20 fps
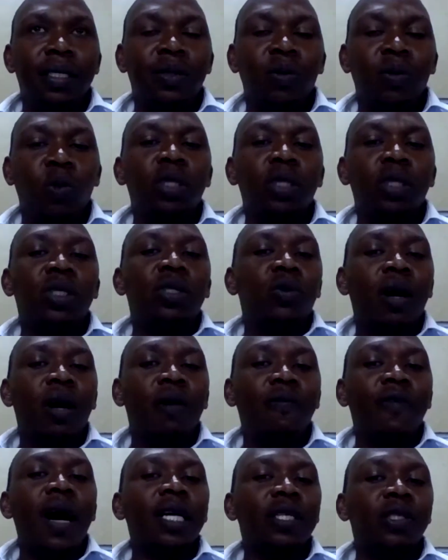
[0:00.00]
what you
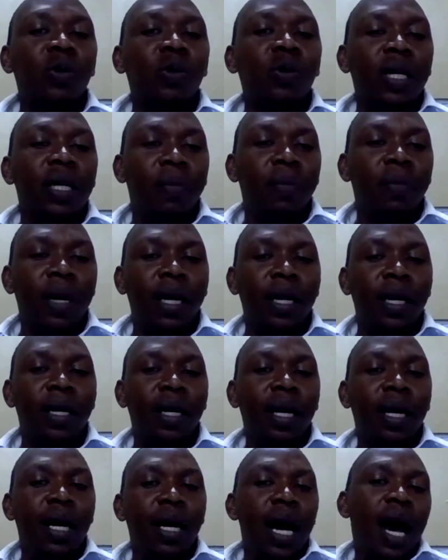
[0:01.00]
have actually made
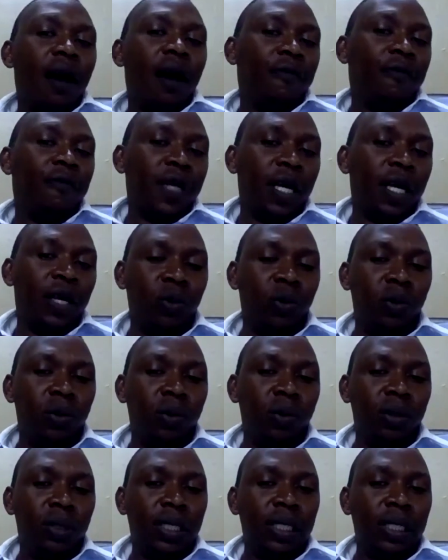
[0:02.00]
after you
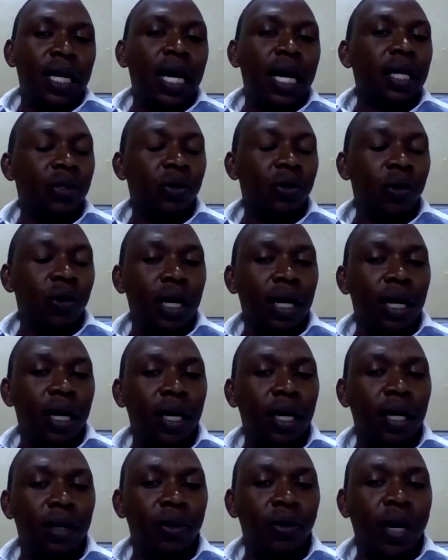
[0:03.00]
deduct
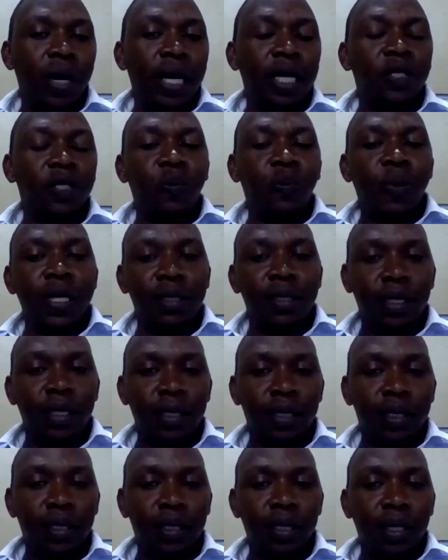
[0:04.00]
your
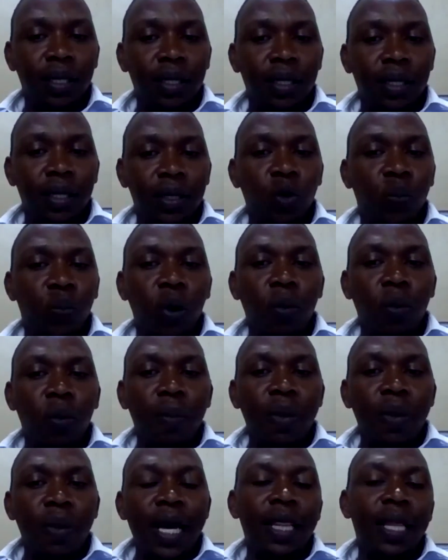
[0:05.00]
expenses. So
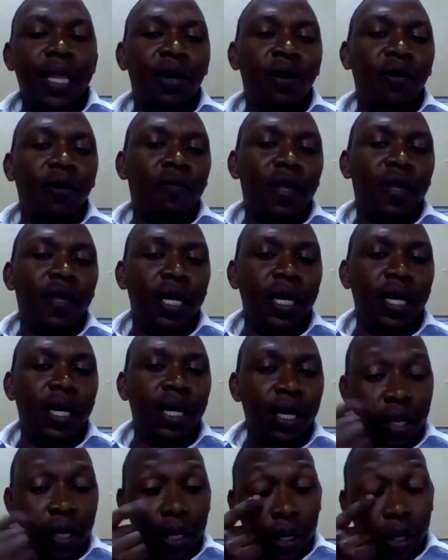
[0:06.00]
probably at the end of the
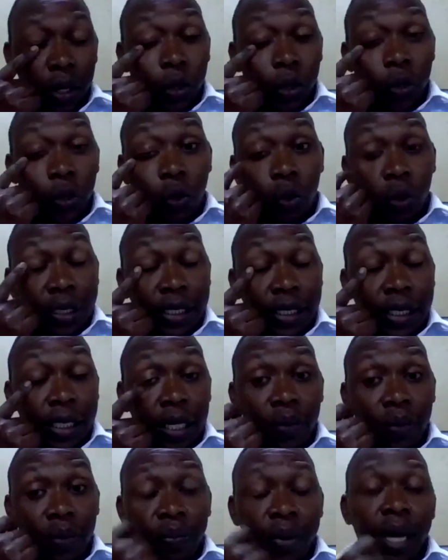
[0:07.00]
day, you would
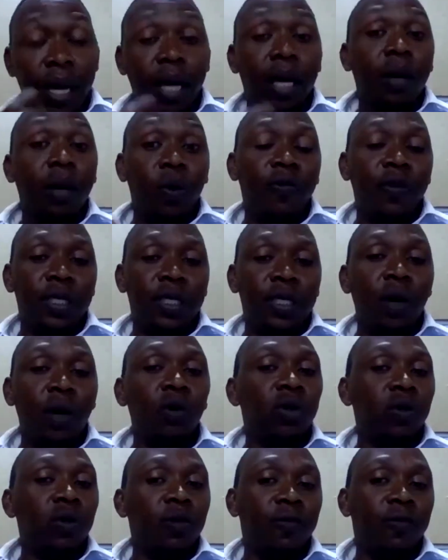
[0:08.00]
still make profit
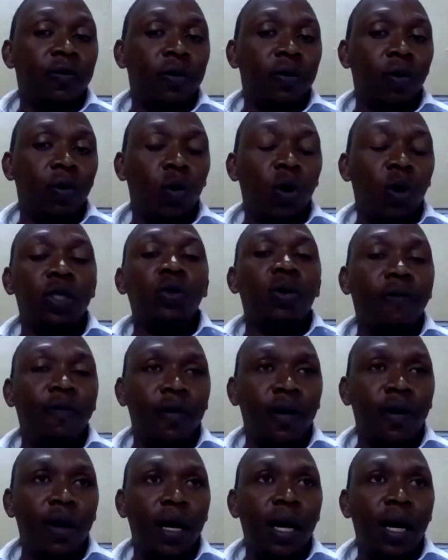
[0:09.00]
out of what you
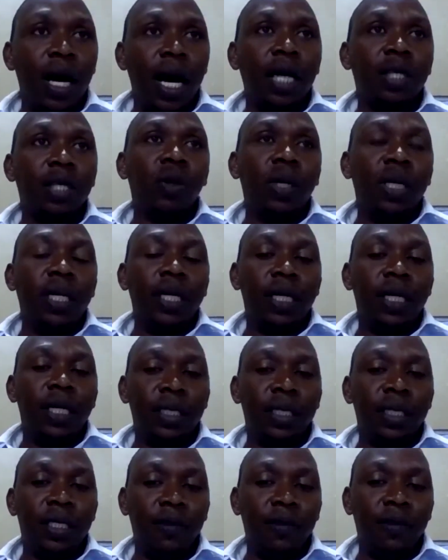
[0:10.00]
have actually
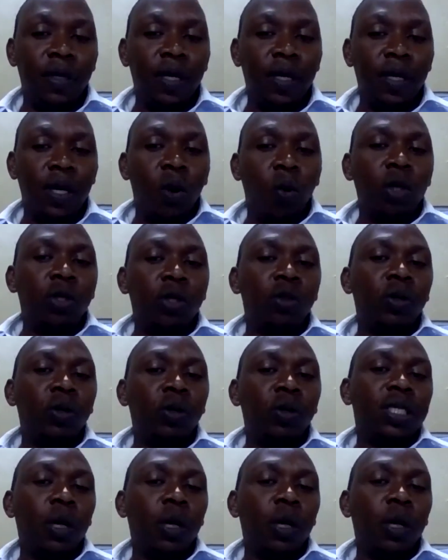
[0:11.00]
received. What you're
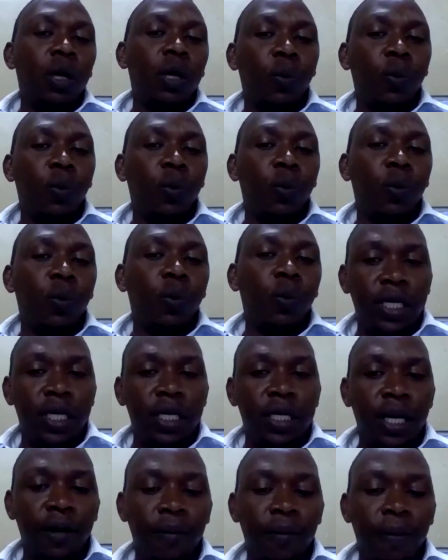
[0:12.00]
supposed supposed to do
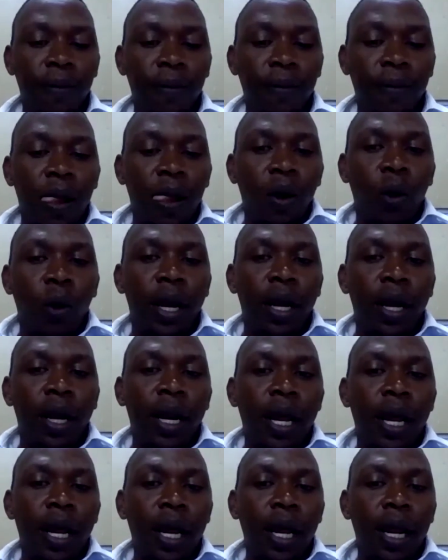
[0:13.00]
is when